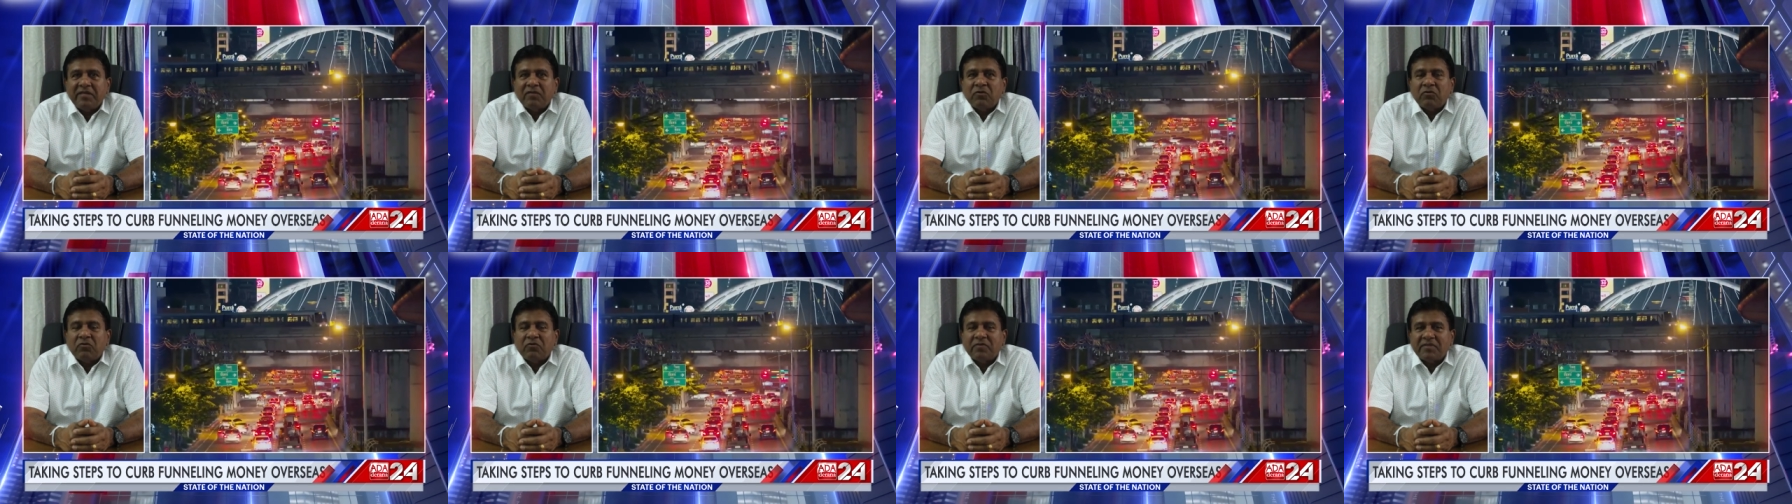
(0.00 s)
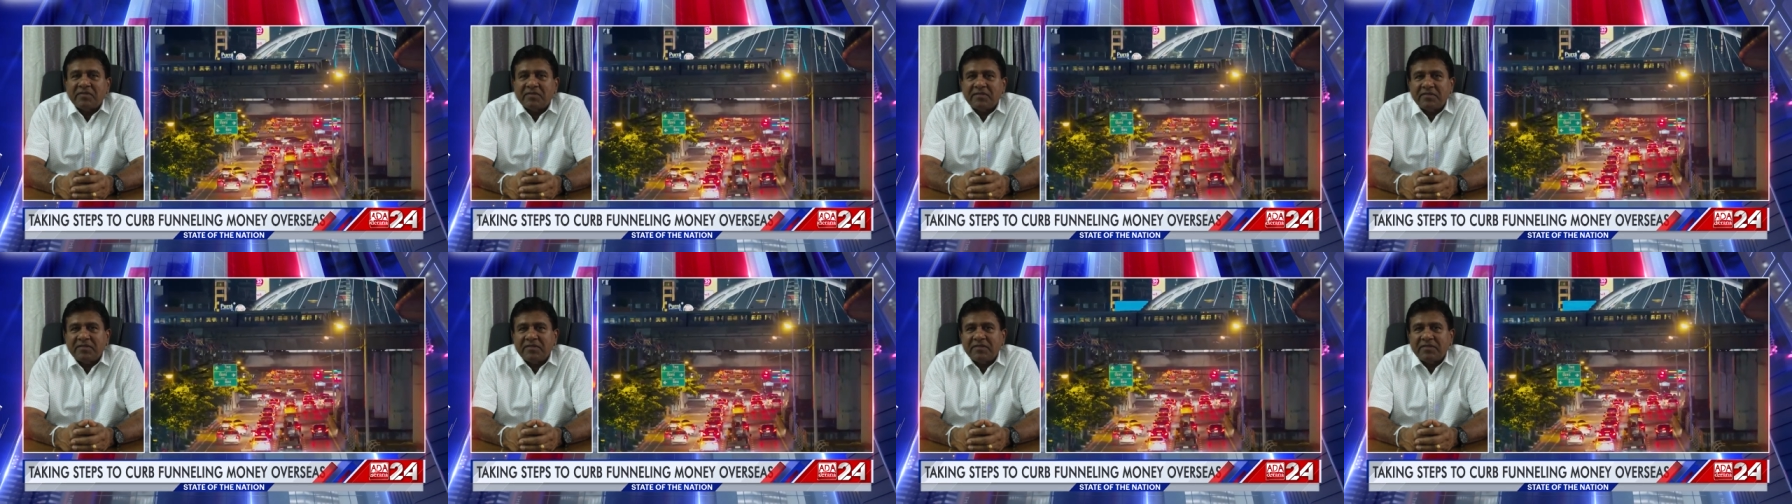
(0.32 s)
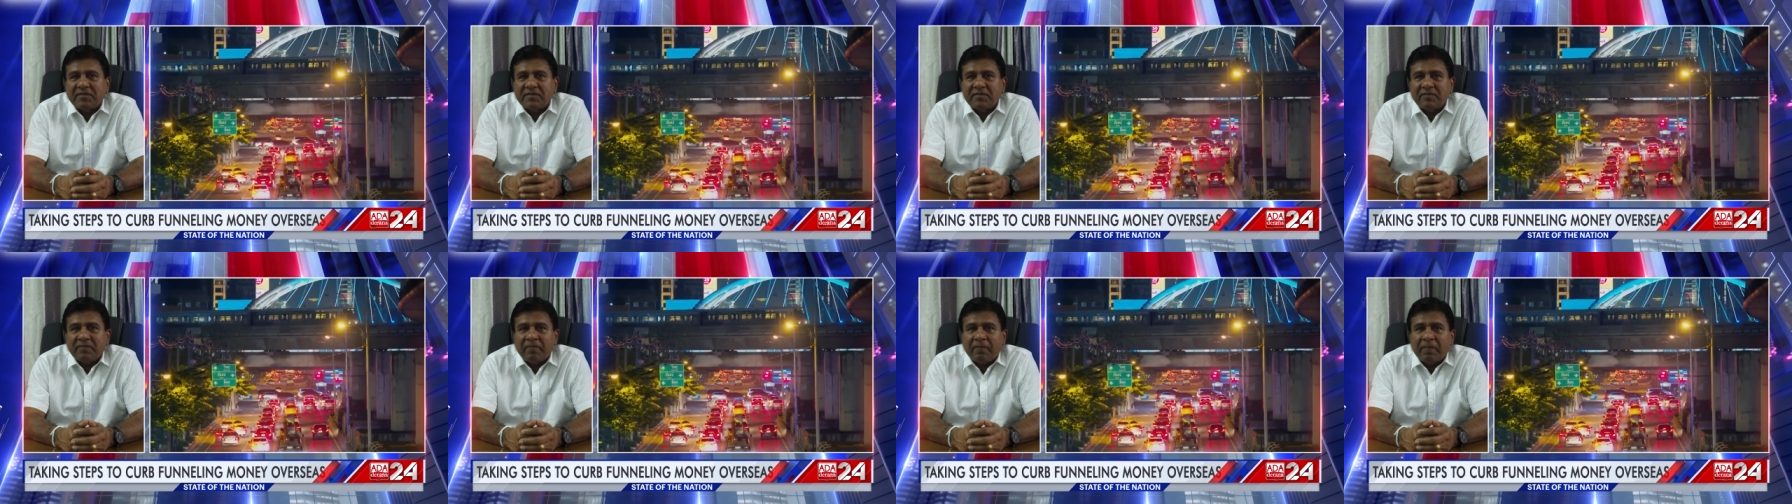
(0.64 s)
in
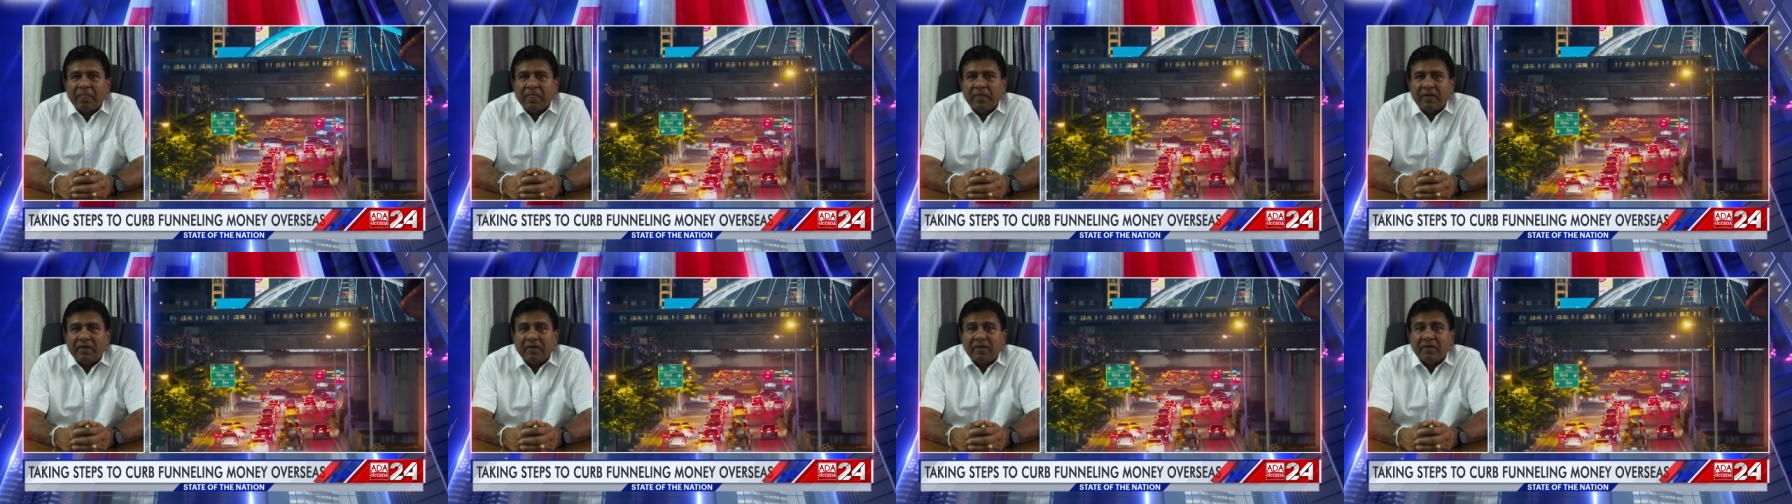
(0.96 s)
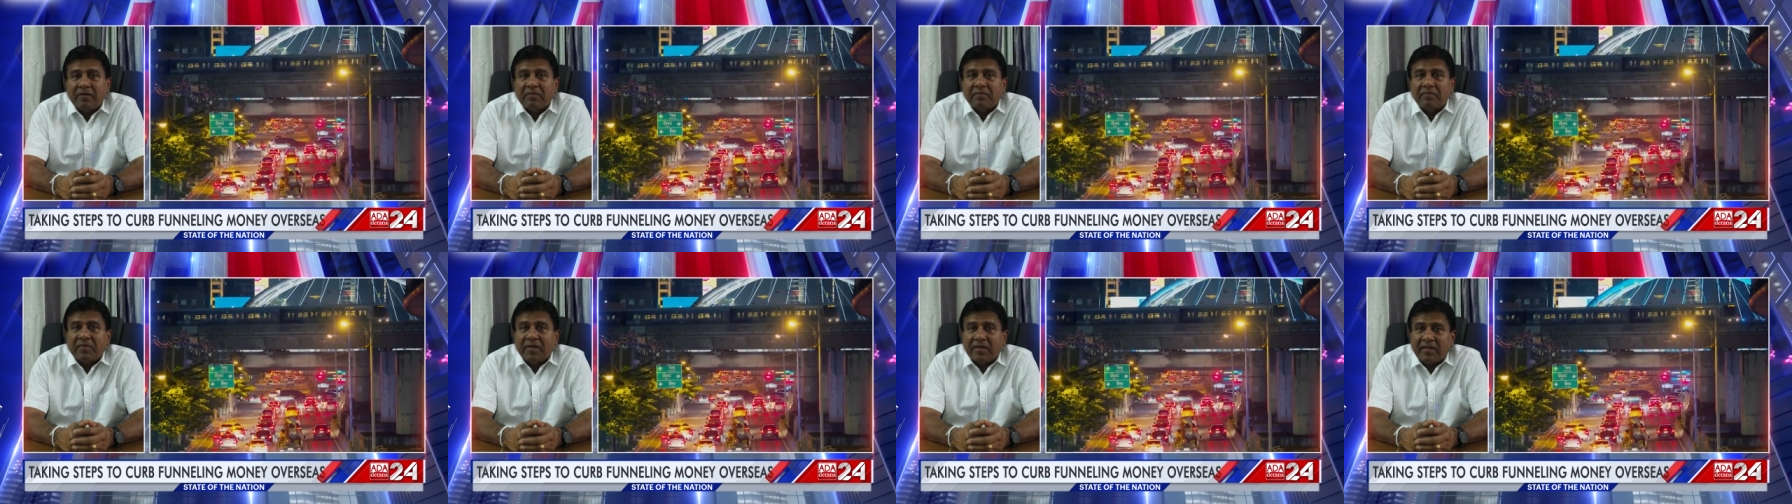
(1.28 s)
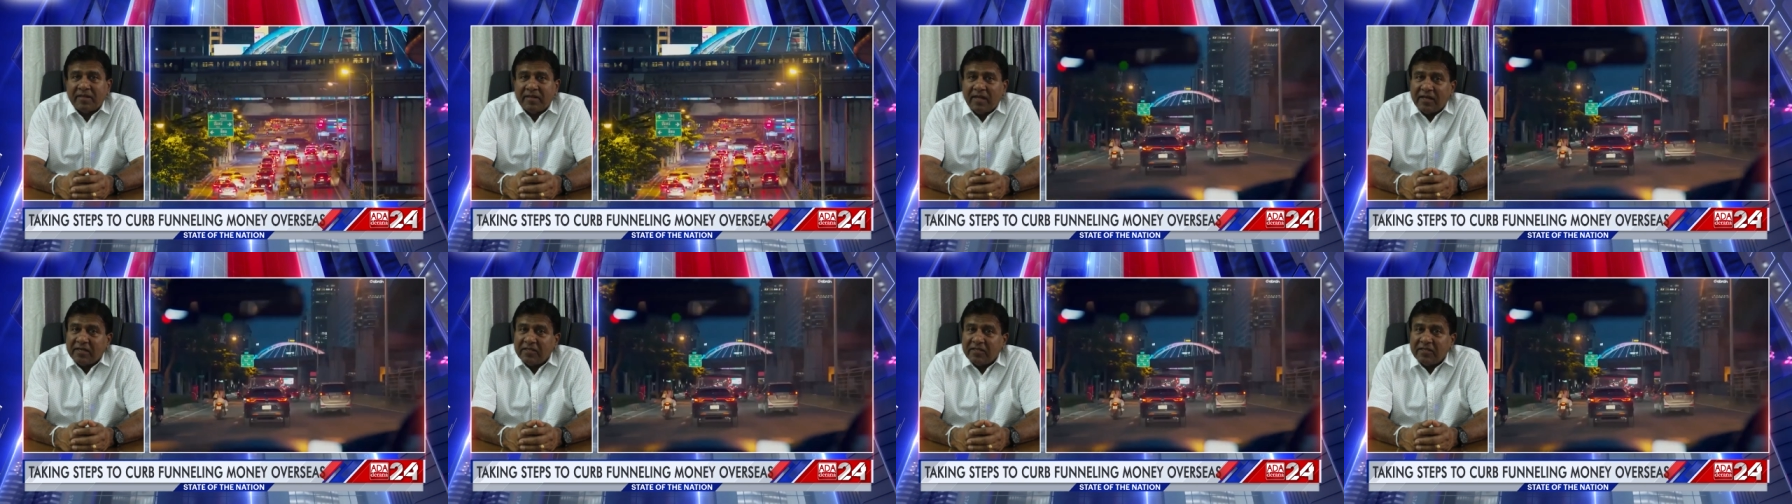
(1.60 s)
overseas but